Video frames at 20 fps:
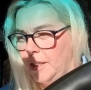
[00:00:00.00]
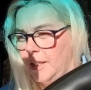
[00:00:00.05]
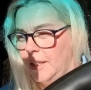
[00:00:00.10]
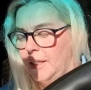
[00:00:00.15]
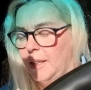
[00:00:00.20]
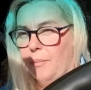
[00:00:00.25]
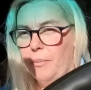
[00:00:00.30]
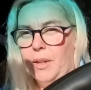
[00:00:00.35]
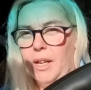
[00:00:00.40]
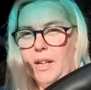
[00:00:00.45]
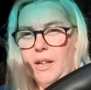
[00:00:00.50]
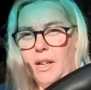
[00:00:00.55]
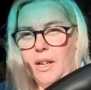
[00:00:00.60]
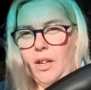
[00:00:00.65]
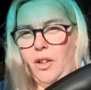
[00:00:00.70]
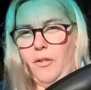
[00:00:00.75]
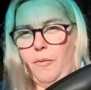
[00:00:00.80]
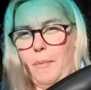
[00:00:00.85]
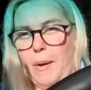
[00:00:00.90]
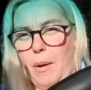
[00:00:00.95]
It's something that
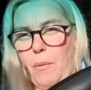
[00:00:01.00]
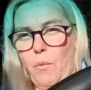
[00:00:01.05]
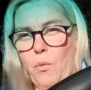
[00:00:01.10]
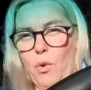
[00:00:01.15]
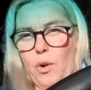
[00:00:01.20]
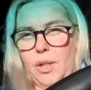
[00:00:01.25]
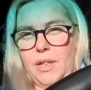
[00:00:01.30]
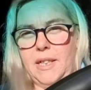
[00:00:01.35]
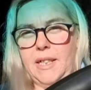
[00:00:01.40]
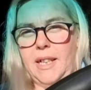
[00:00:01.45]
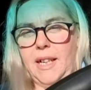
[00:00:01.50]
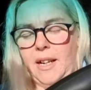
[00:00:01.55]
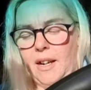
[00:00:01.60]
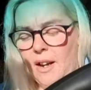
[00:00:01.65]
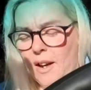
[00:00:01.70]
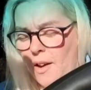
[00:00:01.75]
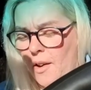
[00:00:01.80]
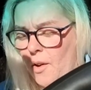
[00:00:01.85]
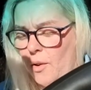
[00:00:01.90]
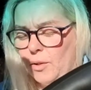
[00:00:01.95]
you've been wanting
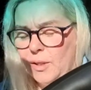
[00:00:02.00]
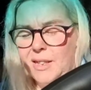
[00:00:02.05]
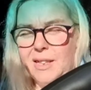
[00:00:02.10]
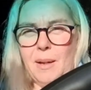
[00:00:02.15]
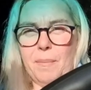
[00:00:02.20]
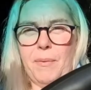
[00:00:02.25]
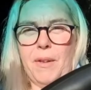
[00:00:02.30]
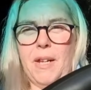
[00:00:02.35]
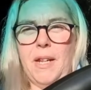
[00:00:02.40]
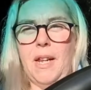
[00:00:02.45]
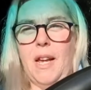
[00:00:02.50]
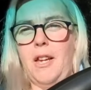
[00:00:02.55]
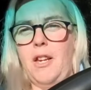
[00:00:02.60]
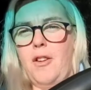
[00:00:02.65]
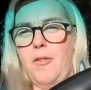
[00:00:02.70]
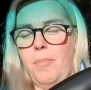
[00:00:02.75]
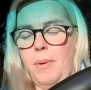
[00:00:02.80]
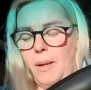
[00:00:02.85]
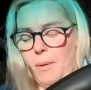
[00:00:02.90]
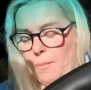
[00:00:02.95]
or something that
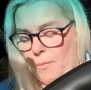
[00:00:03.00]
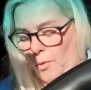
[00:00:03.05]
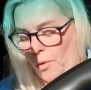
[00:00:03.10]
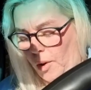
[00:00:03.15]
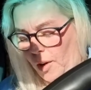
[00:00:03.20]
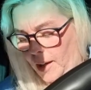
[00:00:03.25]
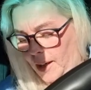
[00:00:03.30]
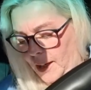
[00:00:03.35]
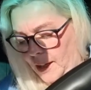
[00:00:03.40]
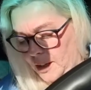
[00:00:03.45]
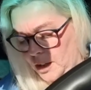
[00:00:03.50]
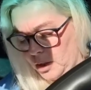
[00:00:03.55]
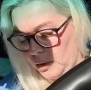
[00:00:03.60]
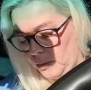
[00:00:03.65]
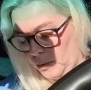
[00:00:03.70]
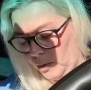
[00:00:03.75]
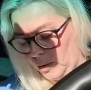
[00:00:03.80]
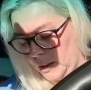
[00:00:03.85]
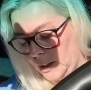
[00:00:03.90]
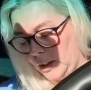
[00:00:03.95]
you've been working
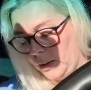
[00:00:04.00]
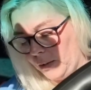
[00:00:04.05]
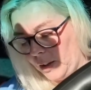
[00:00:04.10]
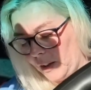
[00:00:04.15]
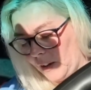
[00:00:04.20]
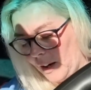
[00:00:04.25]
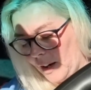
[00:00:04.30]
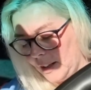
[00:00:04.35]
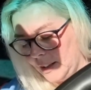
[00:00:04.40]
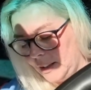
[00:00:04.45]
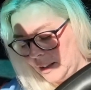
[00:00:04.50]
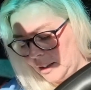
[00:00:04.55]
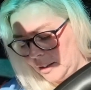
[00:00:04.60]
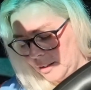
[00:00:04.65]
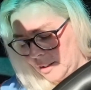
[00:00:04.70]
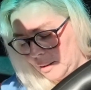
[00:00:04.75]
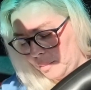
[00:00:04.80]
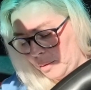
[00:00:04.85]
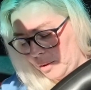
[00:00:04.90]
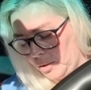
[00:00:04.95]
towards in regards to
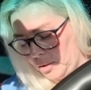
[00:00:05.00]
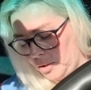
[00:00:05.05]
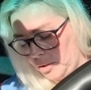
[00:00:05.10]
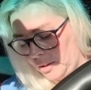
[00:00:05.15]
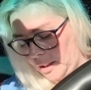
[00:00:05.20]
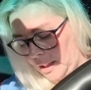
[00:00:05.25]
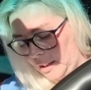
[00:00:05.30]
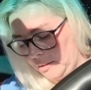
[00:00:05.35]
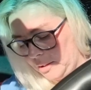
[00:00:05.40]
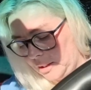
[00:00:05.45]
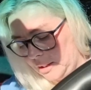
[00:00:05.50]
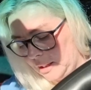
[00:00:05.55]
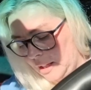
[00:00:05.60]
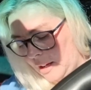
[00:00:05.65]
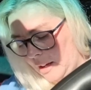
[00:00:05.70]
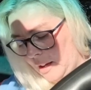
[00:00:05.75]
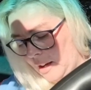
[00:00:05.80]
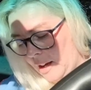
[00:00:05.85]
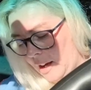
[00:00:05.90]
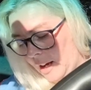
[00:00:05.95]
your spiritual gifts.
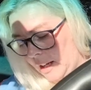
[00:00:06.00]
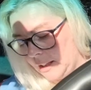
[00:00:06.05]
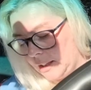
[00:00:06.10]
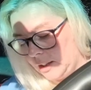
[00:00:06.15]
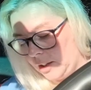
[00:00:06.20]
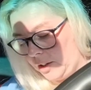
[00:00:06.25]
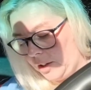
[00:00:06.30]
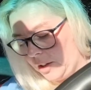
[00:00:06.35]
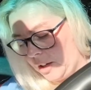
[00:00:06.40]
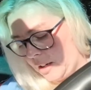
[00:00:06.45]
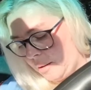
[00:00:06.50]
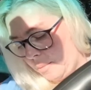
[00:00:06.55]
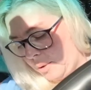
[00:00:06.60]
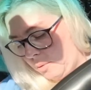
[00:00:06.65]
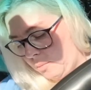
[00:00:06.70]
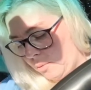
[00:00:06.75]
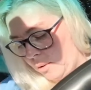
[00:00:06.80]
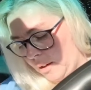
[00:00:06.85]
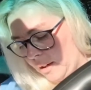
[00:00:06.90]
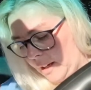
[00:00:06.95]
And so you're going to be
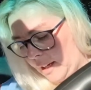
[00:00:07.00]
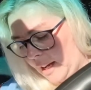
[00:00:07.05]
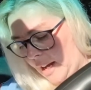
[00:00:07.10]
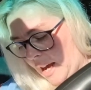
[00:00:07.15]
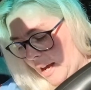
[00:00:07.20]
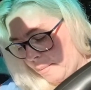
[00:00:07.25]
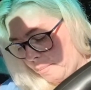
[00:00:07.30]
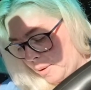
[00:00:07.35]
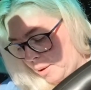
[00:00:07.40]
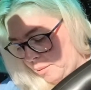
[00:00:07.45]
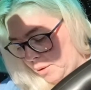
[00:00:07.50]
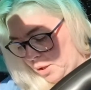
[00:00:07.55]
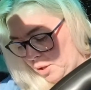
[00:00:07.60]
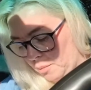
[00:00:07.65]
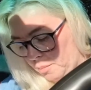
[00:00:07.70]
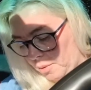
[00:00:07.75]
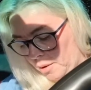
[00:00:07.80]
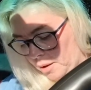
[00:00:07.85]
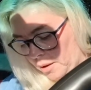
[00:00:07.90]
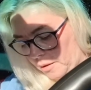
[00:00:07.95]
really happy with
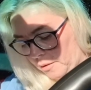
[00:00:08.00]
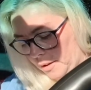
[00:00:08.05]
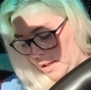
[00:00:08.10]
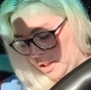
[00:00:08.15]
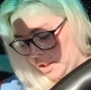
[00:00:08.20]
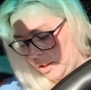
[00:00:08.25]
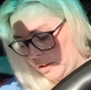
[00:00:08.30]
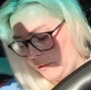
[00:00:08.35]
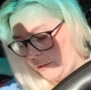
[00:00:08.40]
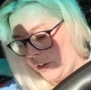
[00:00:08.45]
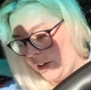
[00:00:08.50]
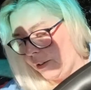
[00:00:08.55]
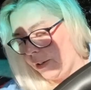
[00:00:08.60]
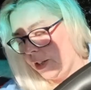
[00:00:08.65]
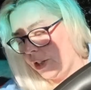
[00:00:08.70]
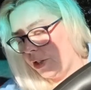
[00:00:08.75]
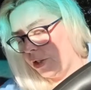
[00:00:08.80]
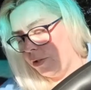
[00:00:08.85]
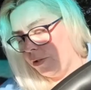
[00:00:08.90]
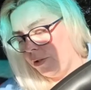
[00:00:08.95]
your progression very
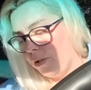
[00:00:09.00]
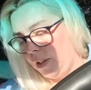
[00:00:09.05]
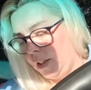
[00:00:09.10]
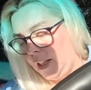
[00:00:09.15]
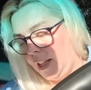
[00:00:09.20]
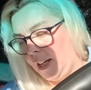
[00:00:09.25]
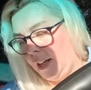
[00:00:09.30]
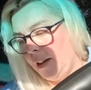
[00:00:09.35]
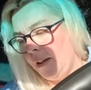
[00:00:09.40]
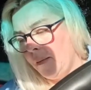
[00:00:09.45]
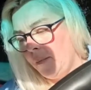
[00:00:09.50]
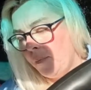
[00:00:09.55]
shortly.